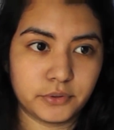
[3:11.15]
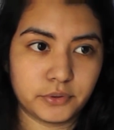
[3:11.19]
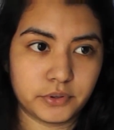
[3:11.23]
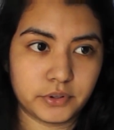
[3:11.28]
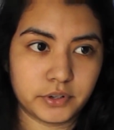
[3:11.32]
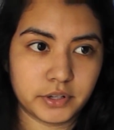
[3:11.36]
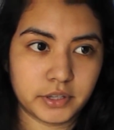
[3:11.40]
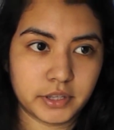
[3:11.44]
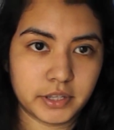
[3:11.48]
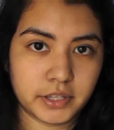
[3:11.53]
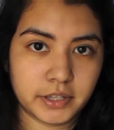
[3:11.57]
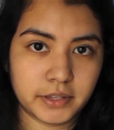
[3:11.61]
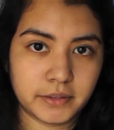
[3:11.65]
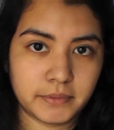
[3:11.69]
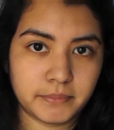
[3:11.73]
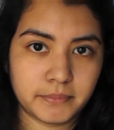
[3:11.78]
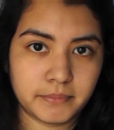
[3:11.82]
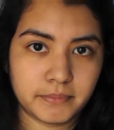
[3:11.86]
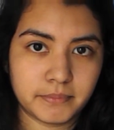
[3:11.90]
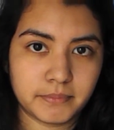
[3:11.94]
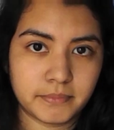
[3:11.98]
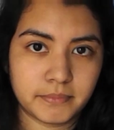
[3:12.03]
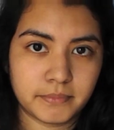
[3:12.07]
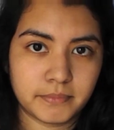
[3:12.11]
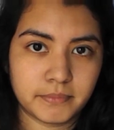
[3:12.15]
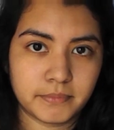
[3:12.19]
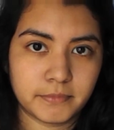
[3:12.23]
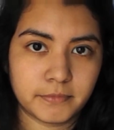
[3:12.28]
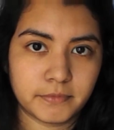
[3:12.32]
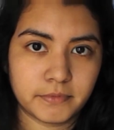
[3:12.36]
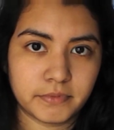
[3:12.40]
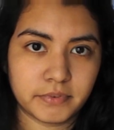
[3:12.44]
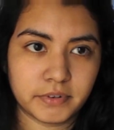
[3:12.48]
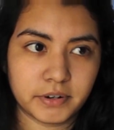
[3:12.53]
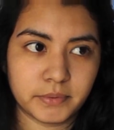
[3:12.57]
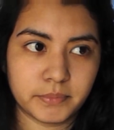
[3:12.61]
order them
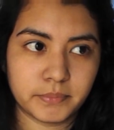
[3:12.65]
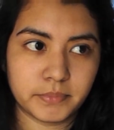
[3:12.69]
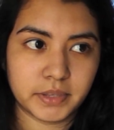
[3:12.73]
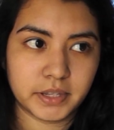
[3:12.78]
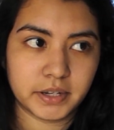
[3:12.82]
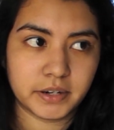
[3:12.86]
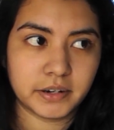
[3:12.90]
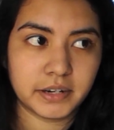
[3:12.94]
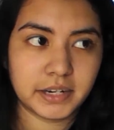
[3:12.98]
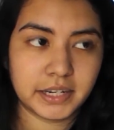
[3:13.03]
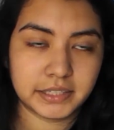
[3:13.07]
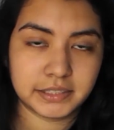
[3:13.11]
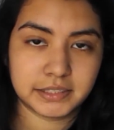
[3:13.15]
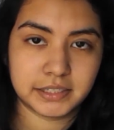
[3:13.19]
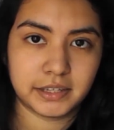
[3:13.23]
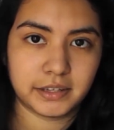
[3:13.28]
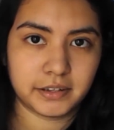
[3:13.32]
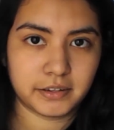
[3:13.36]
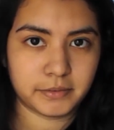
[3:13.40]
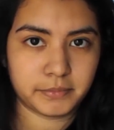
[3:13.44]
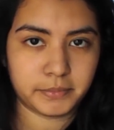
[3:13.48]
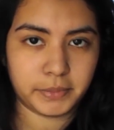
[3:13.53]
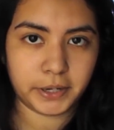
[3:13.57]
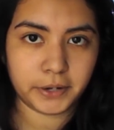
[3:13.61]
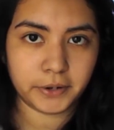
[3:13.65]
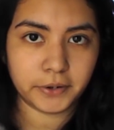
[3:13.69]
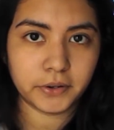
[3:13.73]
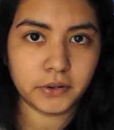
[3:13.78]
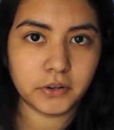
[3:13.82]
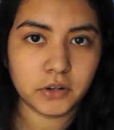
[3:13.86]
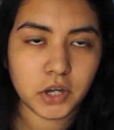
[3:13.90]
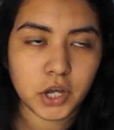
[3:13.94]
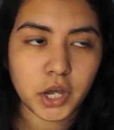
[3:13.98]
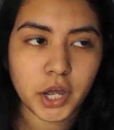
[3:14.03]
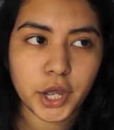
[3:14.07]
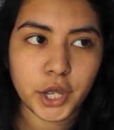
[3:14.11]
from there, like take them out.